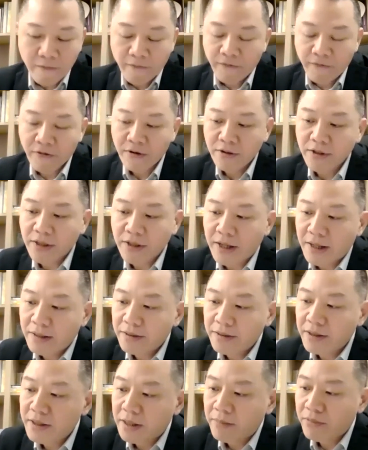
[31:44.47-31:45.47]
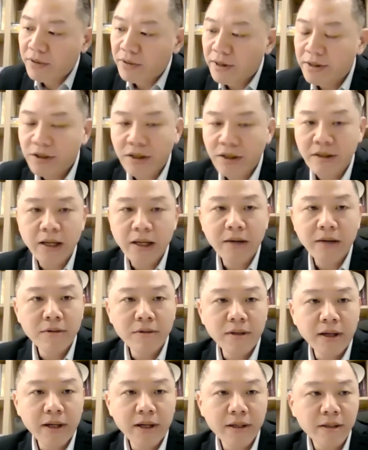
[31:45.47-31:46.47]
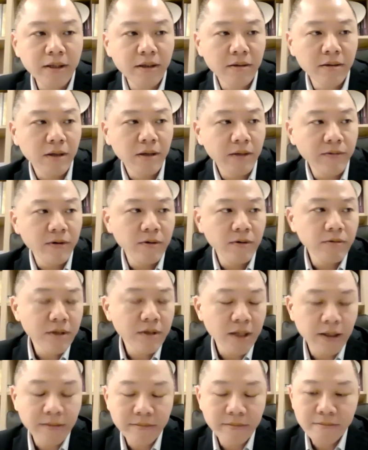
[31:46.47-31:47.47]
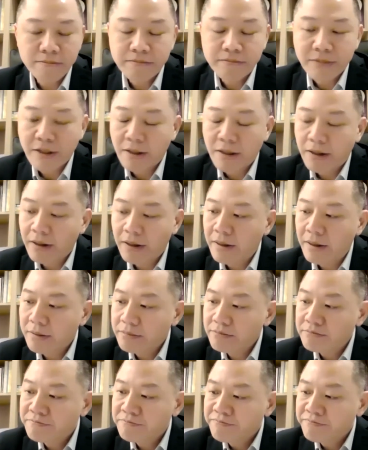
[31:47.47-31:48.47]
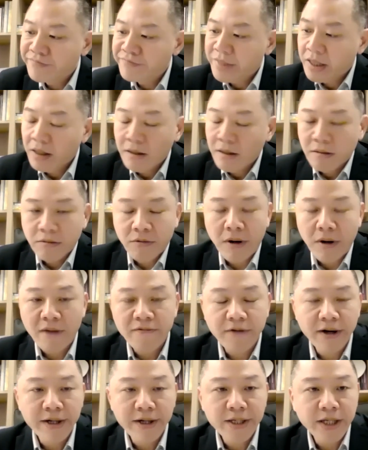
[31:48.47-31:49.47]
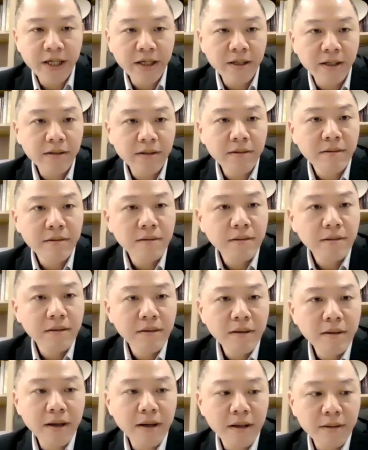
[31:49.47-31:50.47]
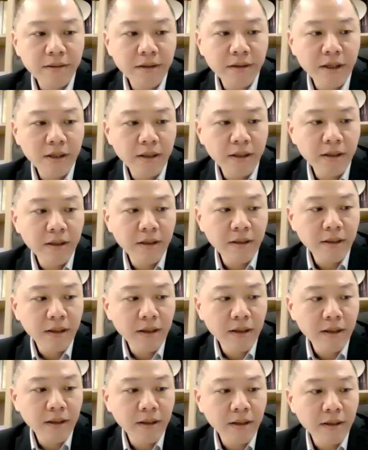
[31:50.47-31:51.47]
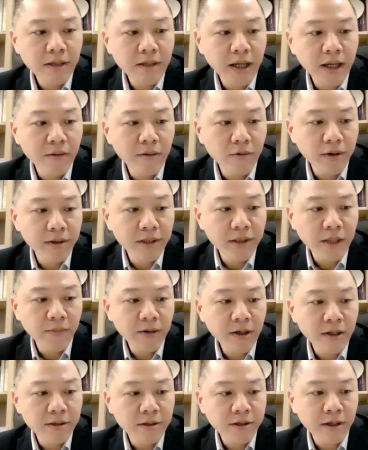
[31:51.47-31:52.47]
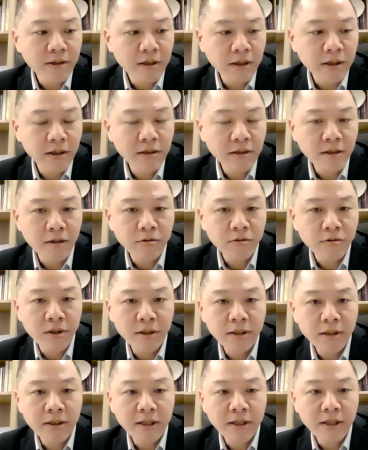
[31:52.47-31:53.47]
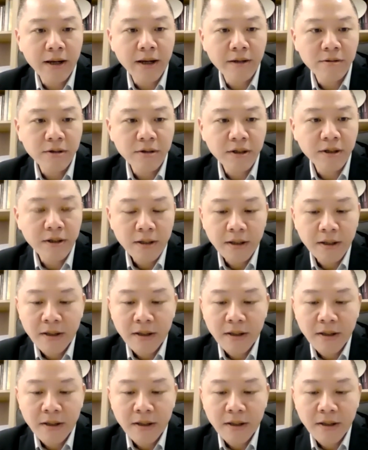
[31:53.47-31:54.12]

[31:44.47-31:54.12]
First, on the supply chain, I would like to give you some rough idea on the Taiwan semiconductor industry status.